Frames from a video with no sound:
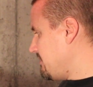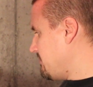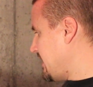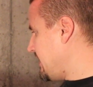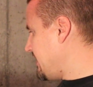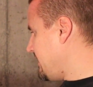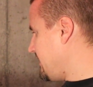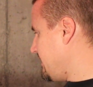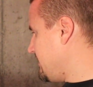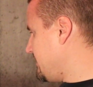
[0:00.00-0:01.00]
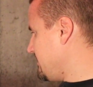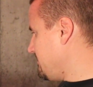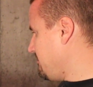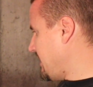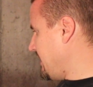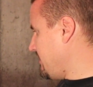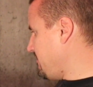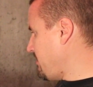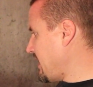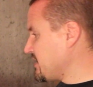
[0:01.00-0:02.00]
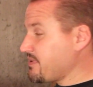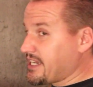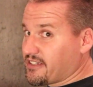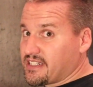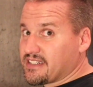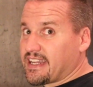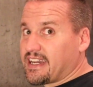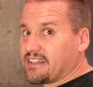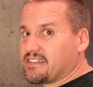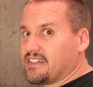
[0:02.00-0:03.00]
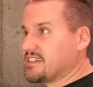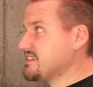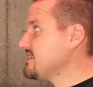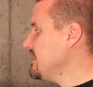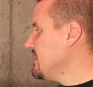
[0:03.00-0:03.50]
my patch panel is Cat6.